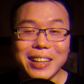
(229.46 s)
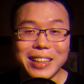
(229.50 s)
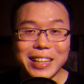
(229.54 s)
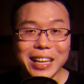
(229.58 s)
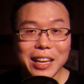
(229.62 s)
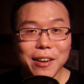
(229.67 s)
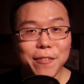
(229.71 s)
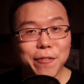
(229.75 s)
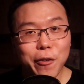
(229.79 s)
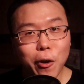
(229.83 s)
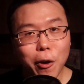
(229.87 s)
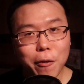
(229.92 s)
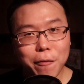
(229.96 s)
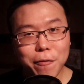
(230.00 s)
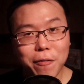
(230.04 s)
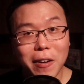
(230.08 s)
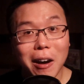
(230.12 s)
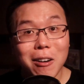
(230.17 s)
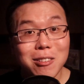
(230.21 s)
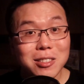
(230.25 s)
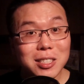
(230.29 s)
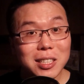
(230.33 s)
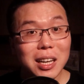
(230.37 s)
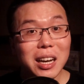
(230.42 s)
The default
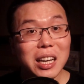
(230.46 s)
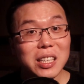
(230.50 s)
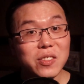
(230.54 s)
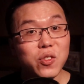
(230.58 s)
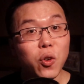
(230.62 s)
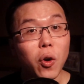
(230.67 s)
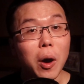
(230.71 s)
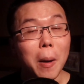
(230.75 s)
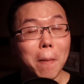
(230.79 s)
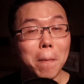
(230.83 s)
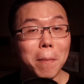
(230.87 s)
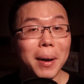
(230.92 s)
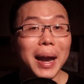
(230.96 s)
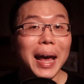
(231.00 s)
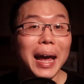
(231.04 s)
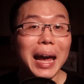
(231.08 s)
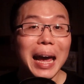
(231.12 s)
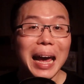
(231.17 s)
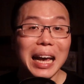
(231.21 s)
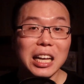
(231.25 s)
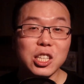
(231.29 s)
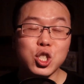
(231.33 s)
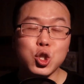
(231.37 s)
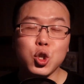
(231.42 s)
file size for a
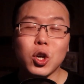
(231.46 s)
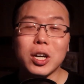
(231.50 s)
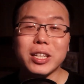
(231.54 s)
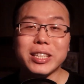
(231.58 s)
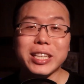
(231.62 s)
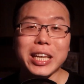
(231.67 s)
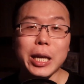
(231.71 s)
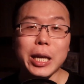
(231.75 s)
blank Astra